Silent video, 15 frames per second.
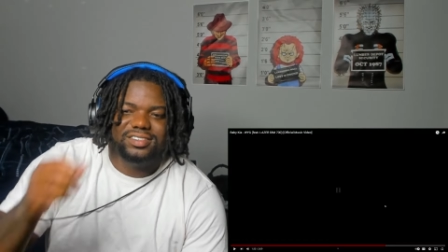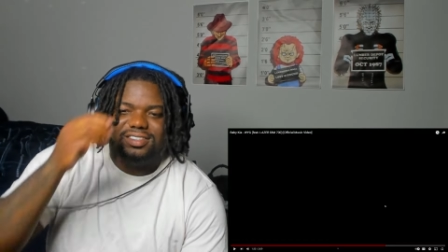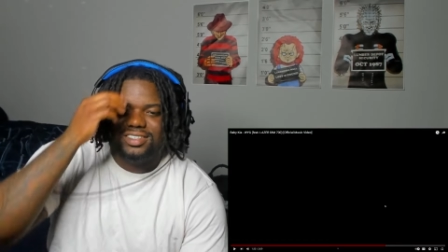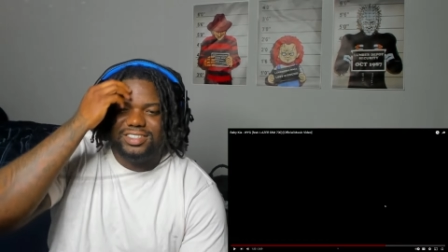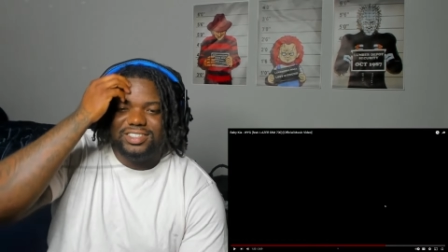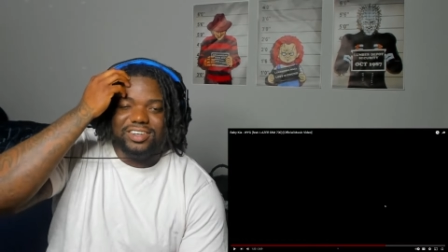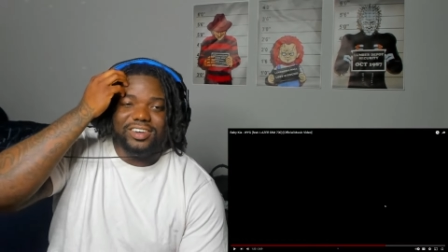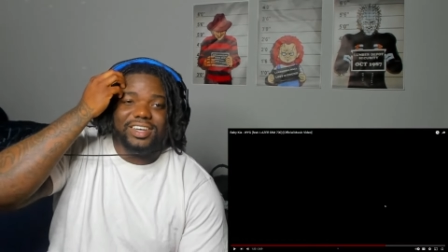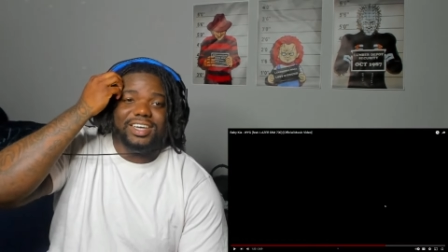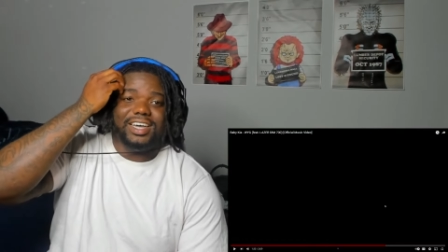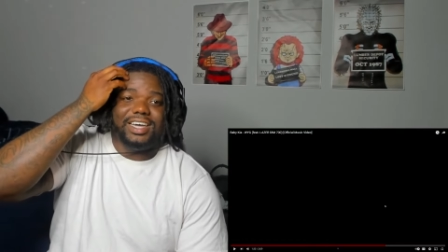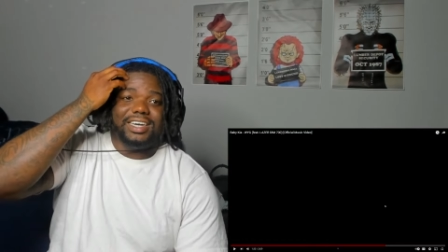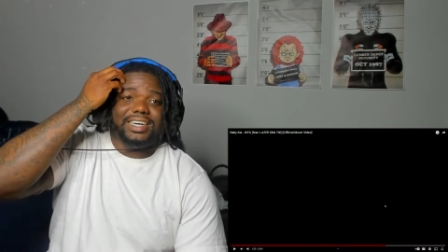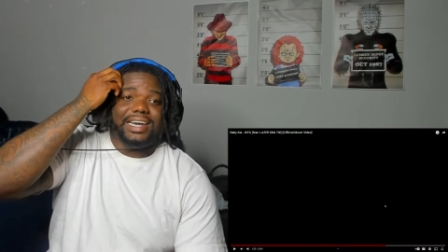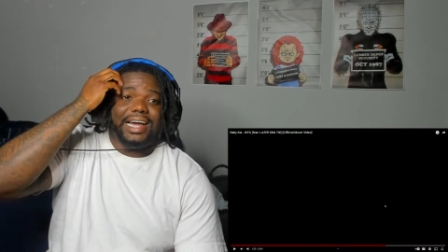So he
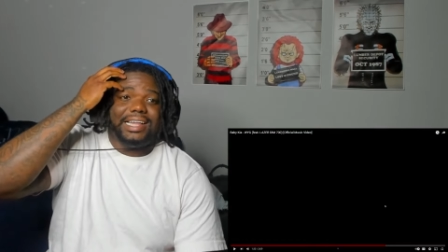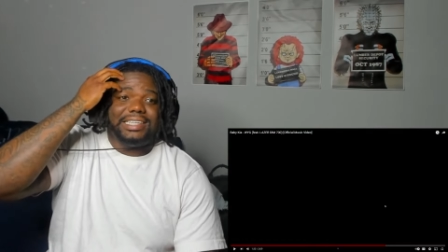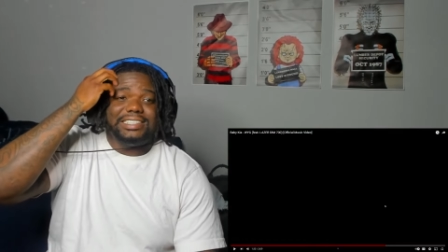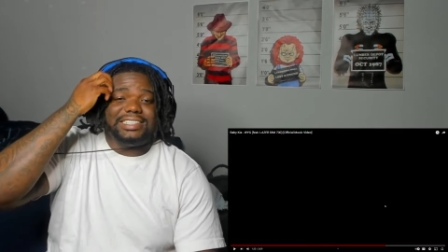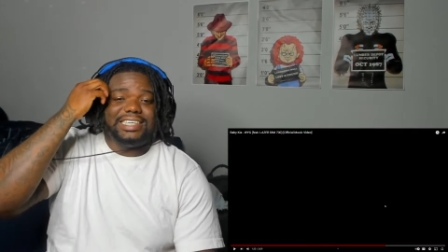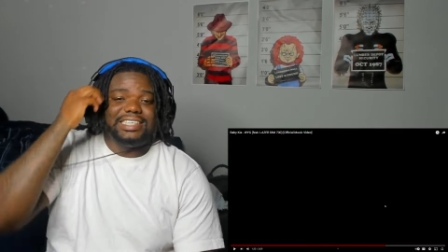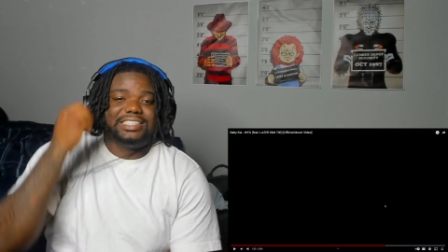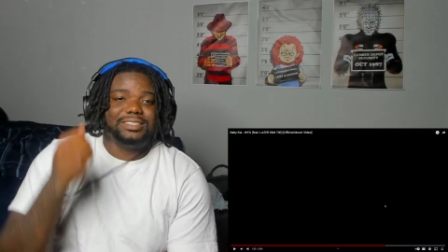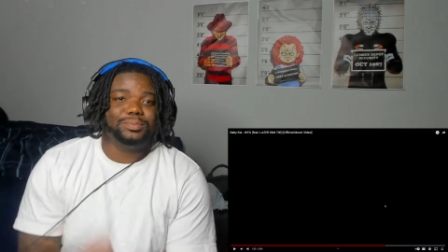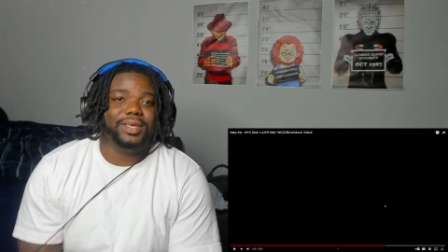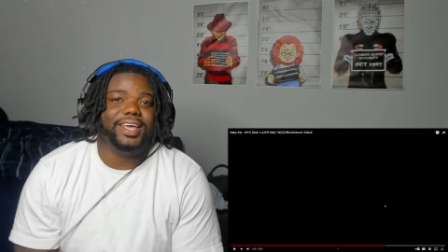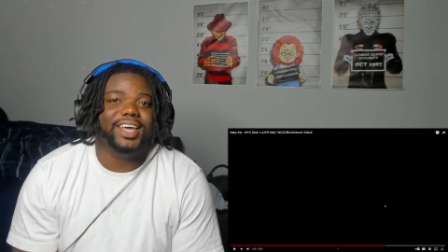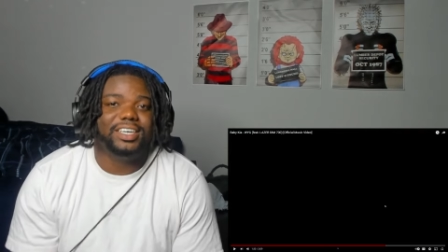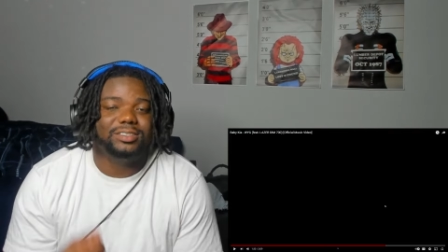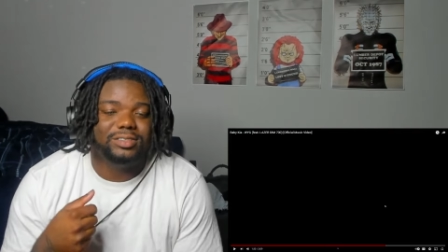acknowledged that his
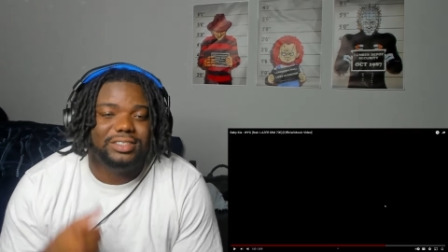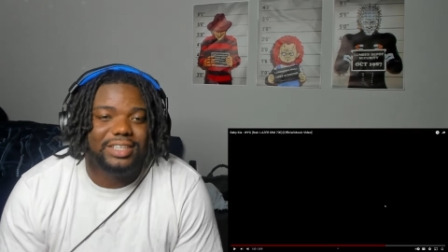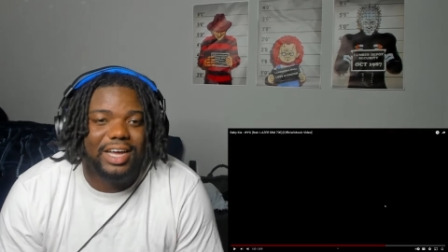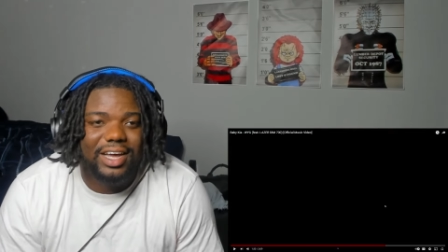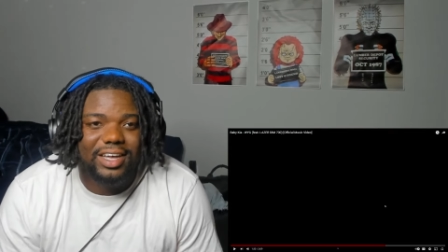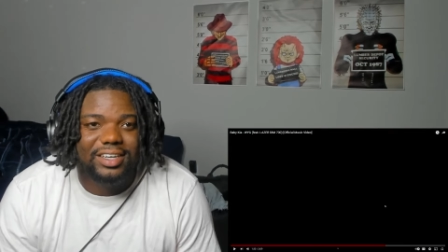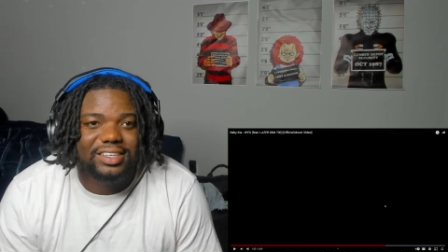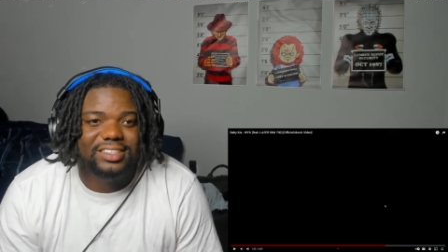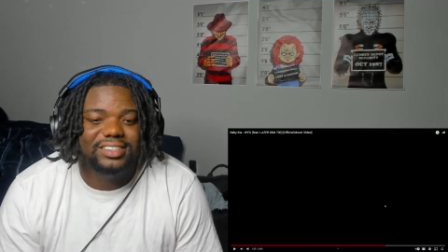pants were tight.